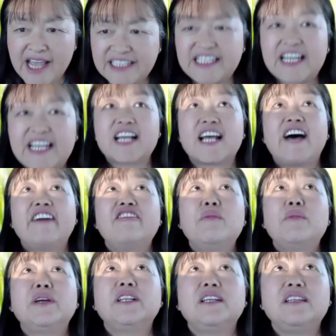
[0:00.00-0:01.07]
It's like
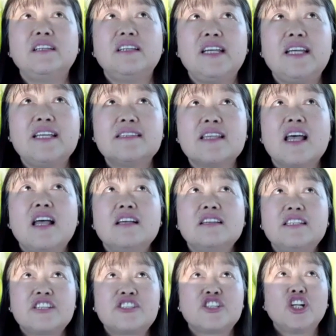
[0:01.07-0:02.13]
government is
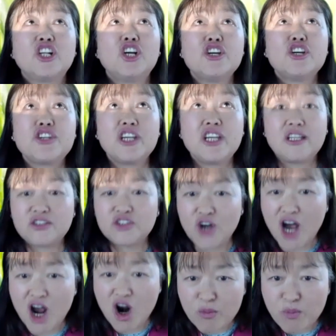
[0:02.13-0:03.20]
the solution to
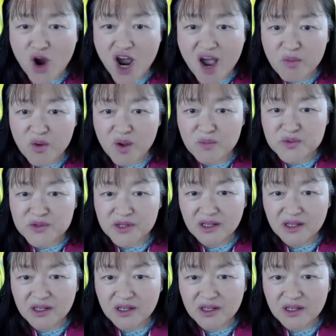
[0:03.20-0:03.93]
our problems.